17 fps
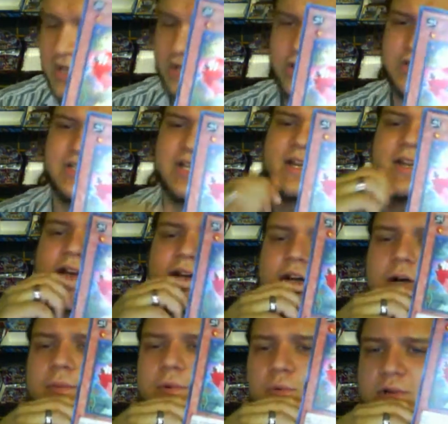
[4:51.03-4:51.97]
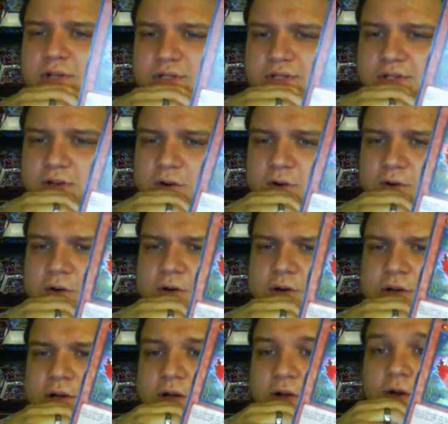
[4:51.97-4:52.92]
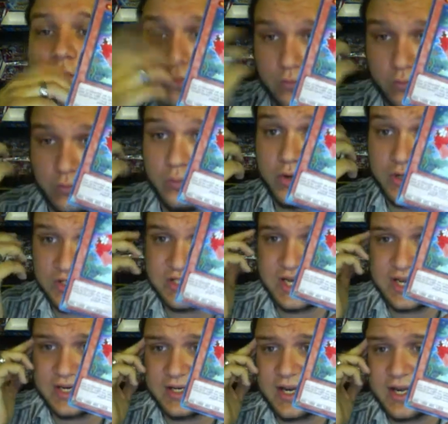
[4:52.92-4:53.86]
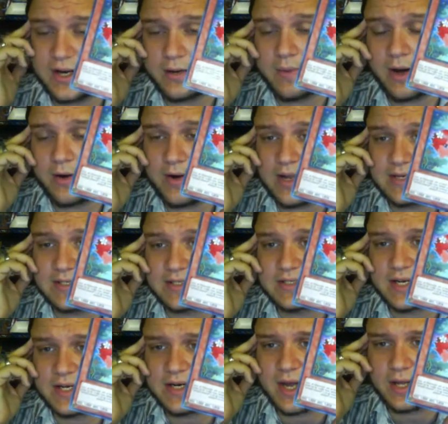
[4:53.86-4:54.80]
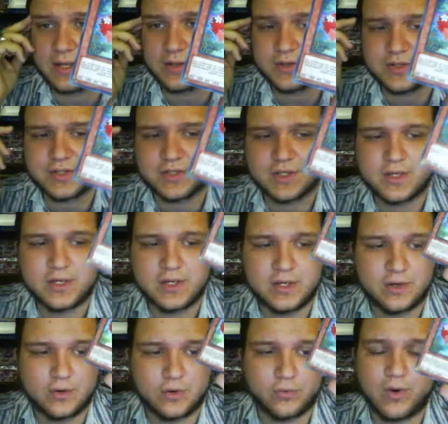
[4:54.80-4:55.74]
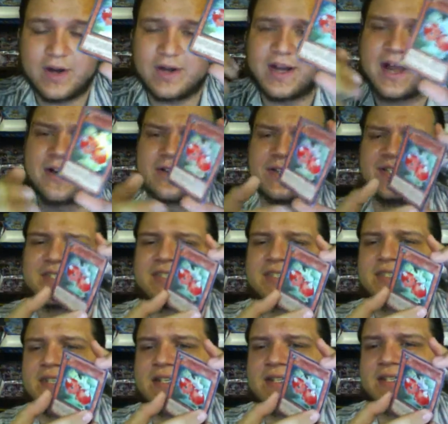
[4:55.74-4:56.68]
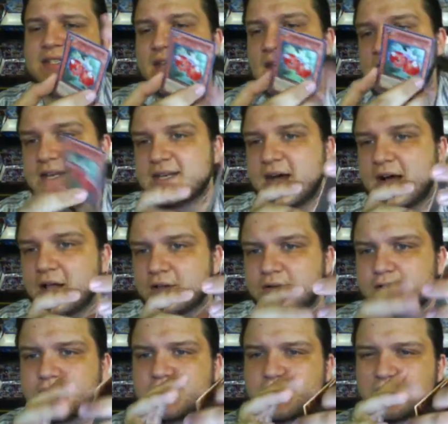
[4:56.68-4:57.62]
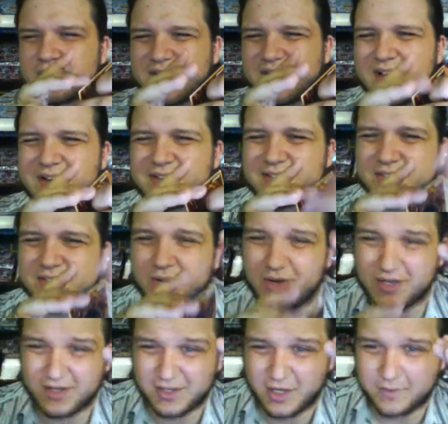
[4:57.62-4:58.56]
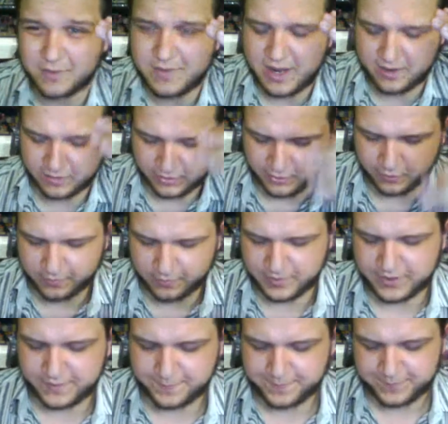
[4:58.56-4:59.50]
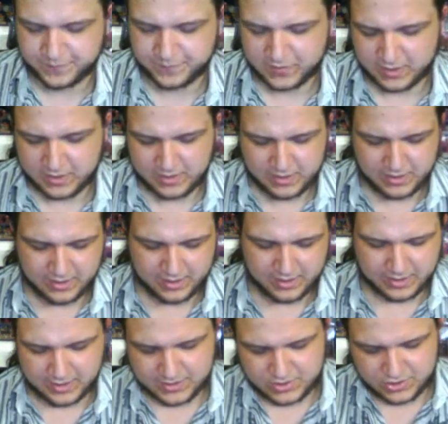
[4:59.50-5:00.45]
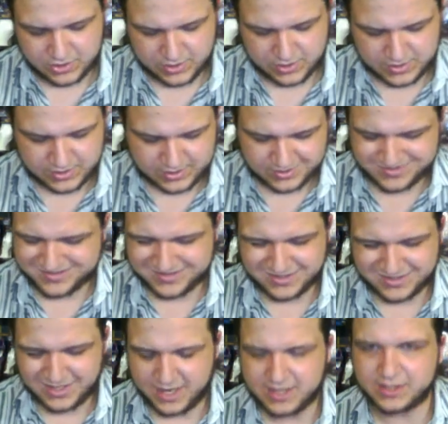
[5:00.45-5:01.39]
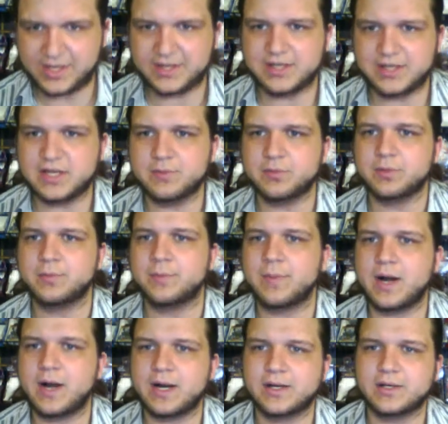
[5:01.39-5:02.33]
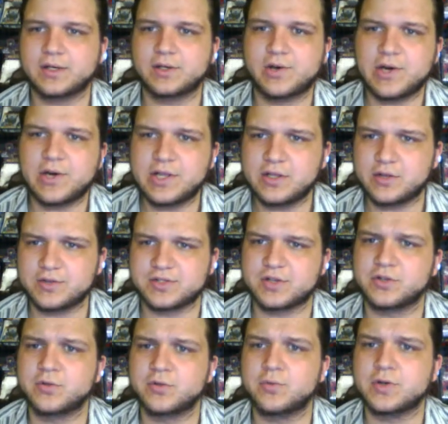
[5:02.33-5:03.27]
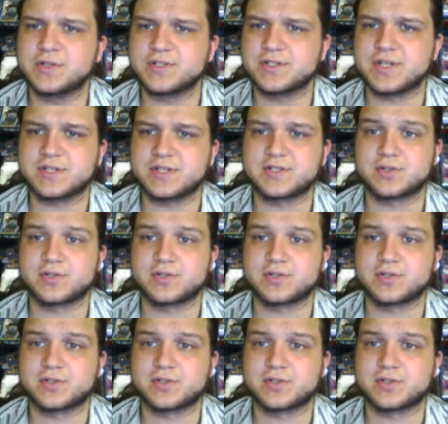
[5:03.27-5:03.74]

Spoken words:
I looked at it a couple weeks ago, was yet again about $8 to $10. Right now it's $6 to $8, so it's kind of starting to come down a little bit. It's just kind of like Nimble Manga or any of those other ones that